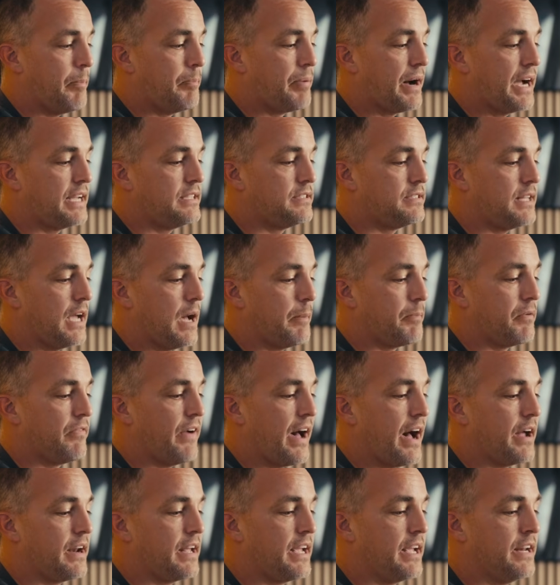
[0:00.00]
by step of
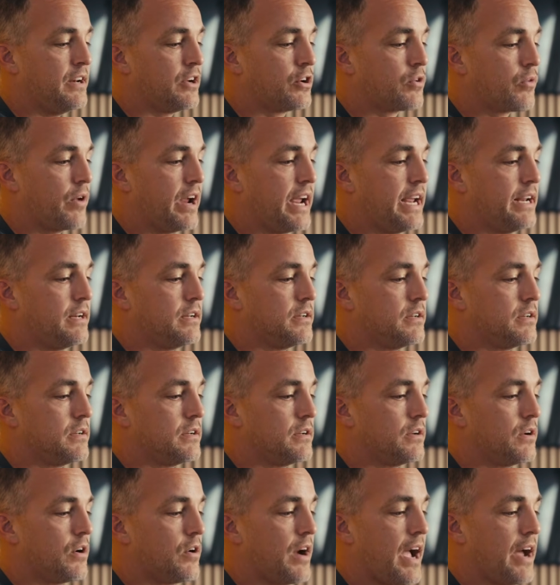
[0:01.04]
how to integrate
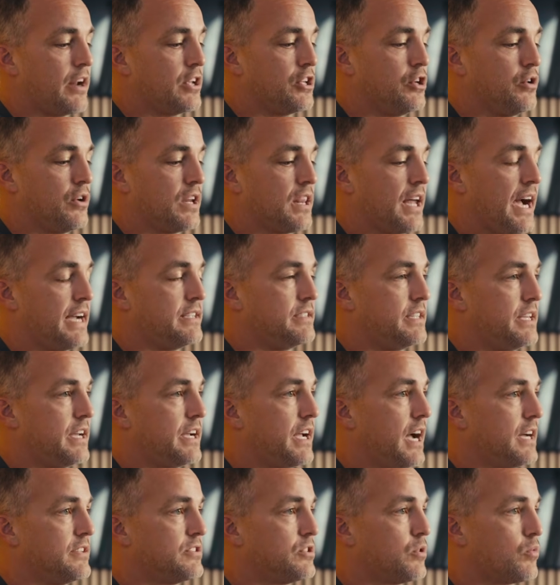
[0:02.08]
or how to utilize the
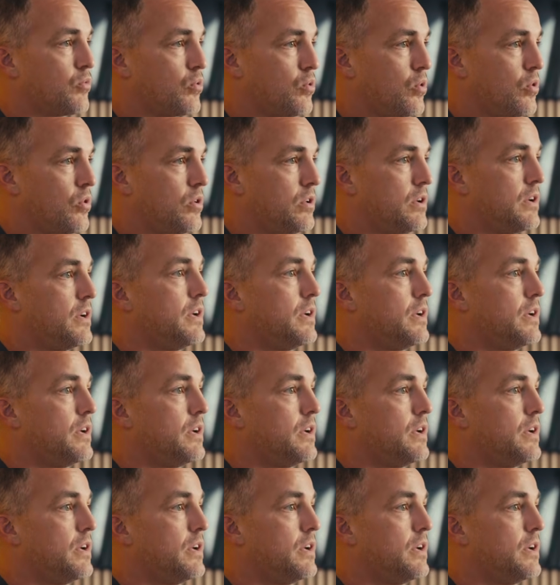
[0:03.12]
Augusta rule.